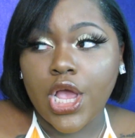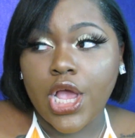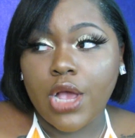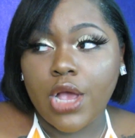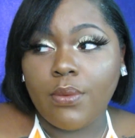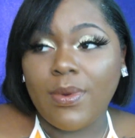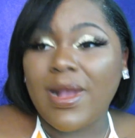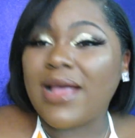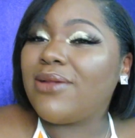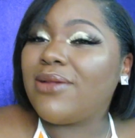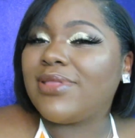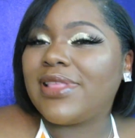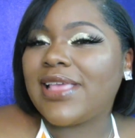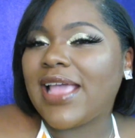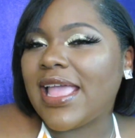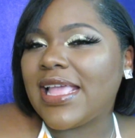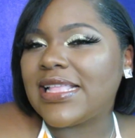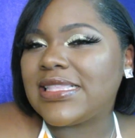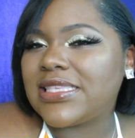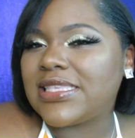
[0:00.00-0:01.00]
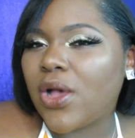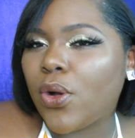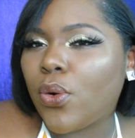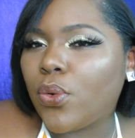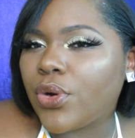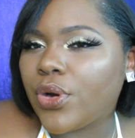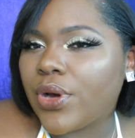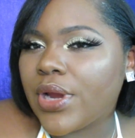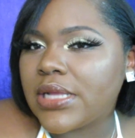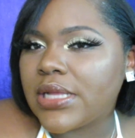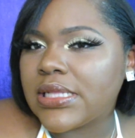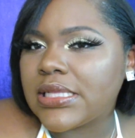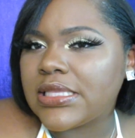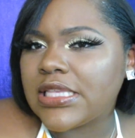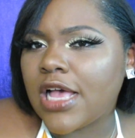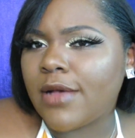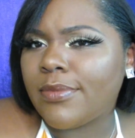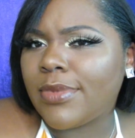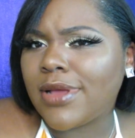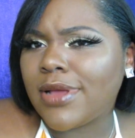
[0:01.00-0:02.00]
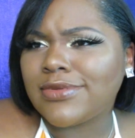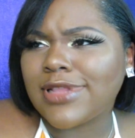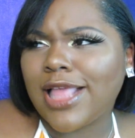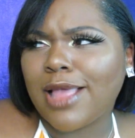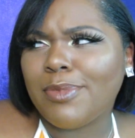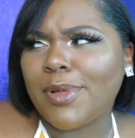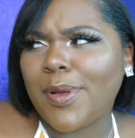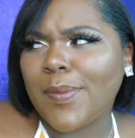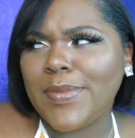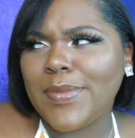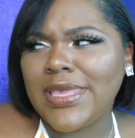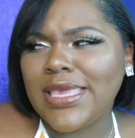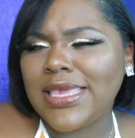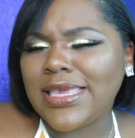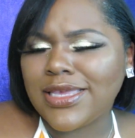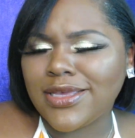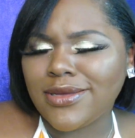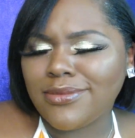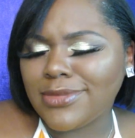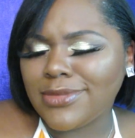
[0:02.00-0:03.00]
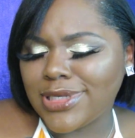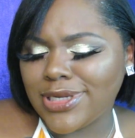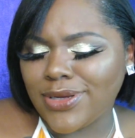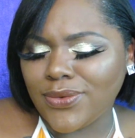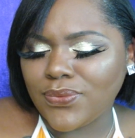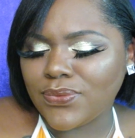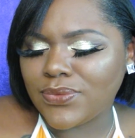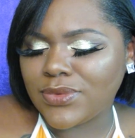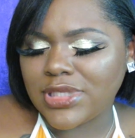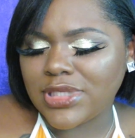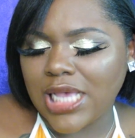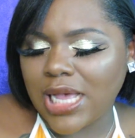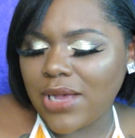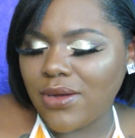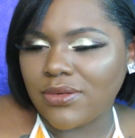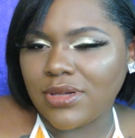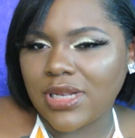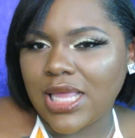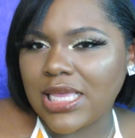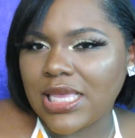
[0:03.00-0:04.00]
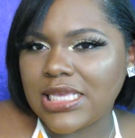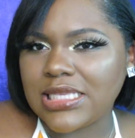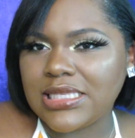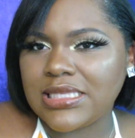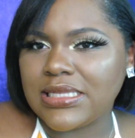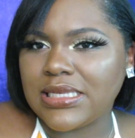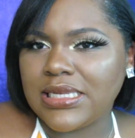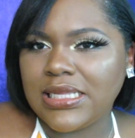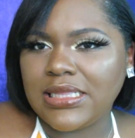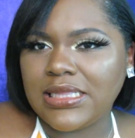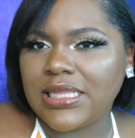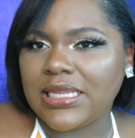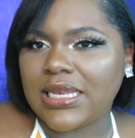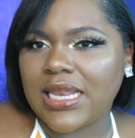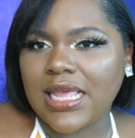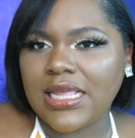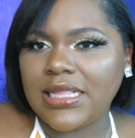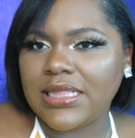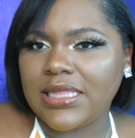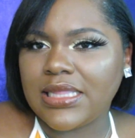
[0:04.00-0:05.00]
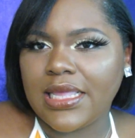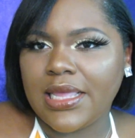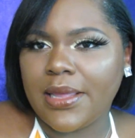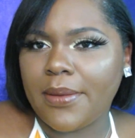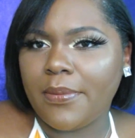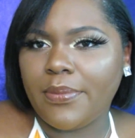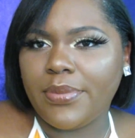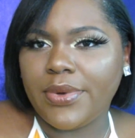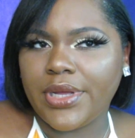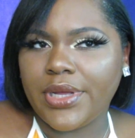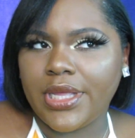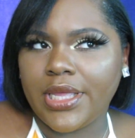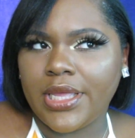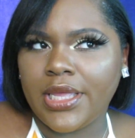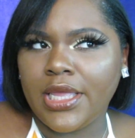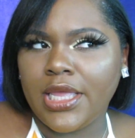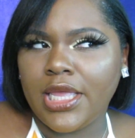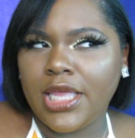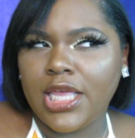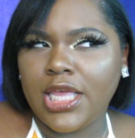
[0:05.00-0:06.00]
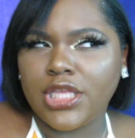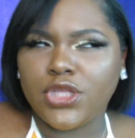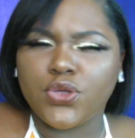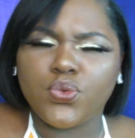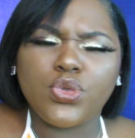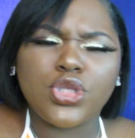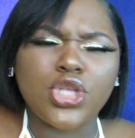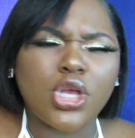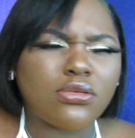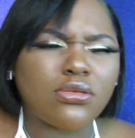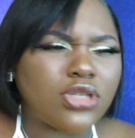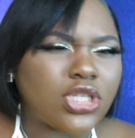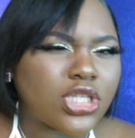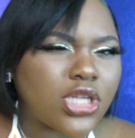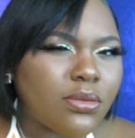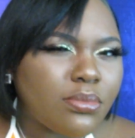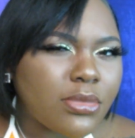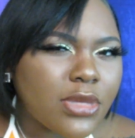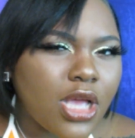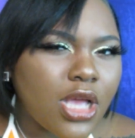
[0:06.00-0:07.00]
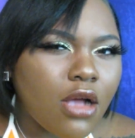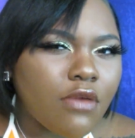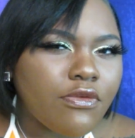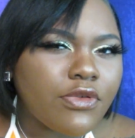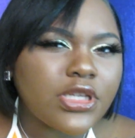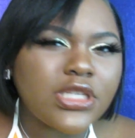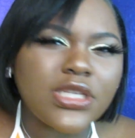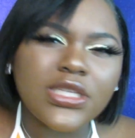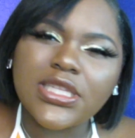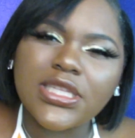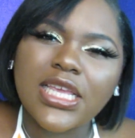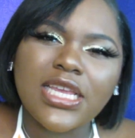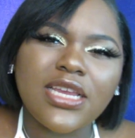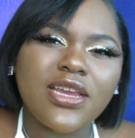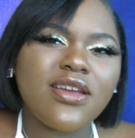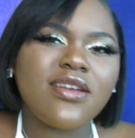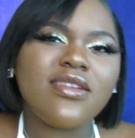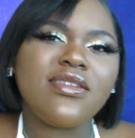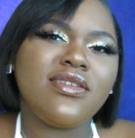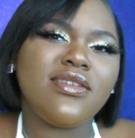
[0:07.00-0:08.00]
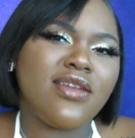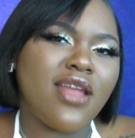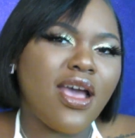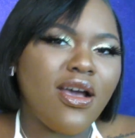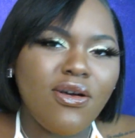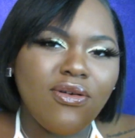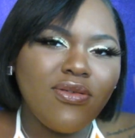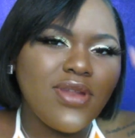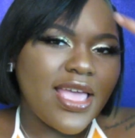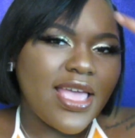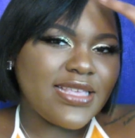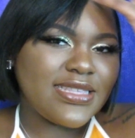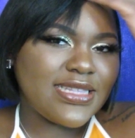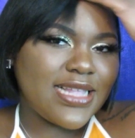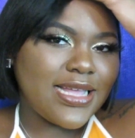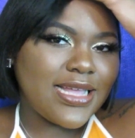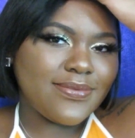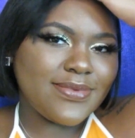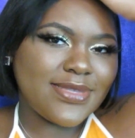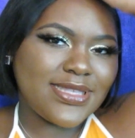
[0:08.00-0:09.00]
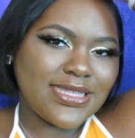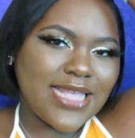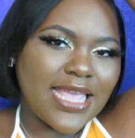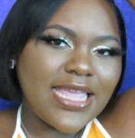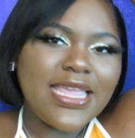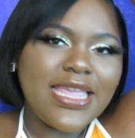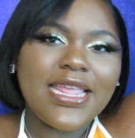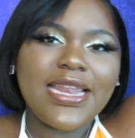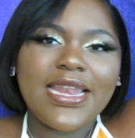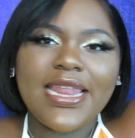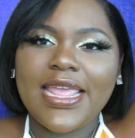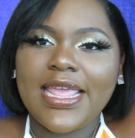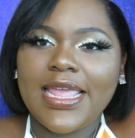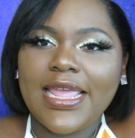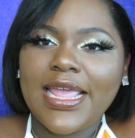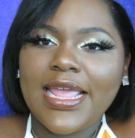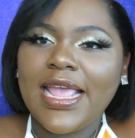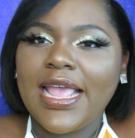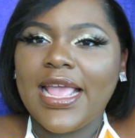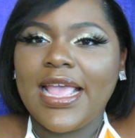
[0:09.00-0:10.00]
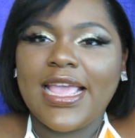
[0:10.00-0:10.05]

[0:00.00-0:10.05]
Well, I don't think I had told her at the time, but I was like, but me and him don't talk. Like, it's nothing like that. But you was gonna jump me over? She's like, girl, no, like, stop saying it.